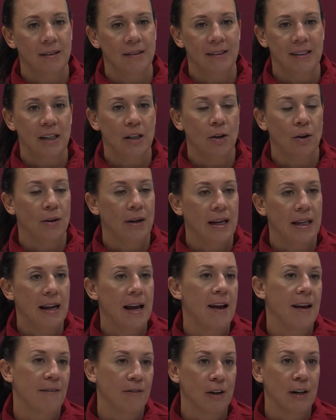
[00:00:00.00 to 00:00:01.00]
you know, in
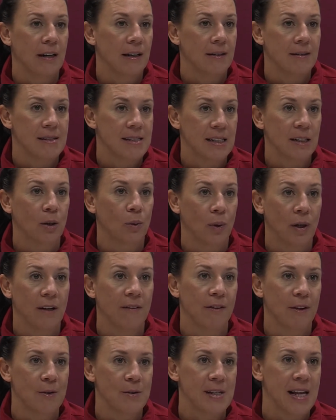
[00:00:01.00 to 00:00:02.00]
every single one of
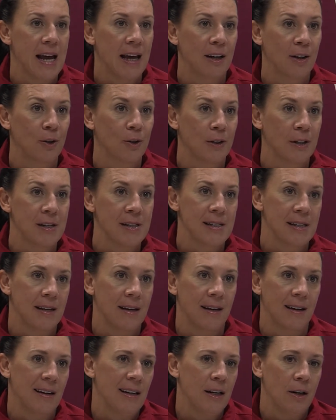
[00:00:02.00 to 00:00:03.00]
those categories.
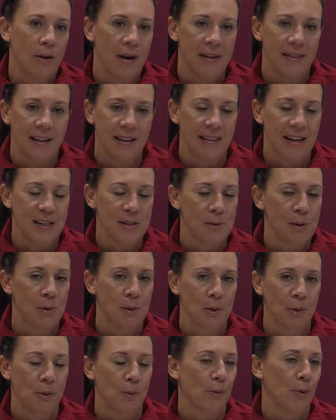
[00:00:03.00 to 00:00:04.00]
And, you know, I think that's what
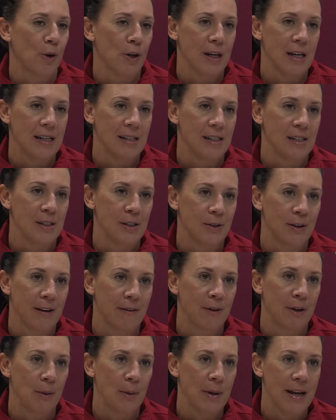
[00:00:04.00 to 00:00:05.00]
we're working to do
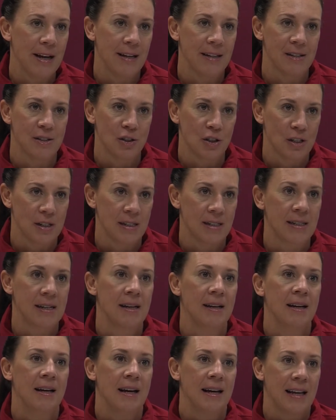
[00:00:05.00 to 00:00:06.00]
every week is just
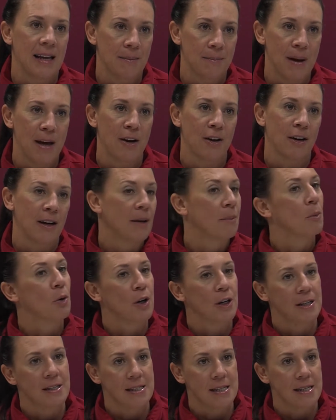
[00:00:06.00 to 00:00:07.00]
get better and more
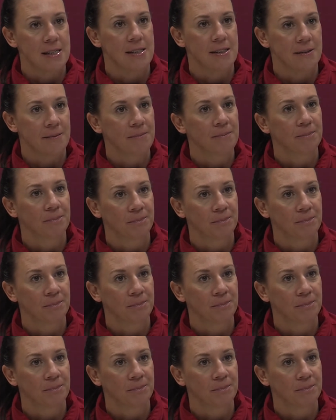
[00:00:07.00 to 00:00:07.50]
consistent.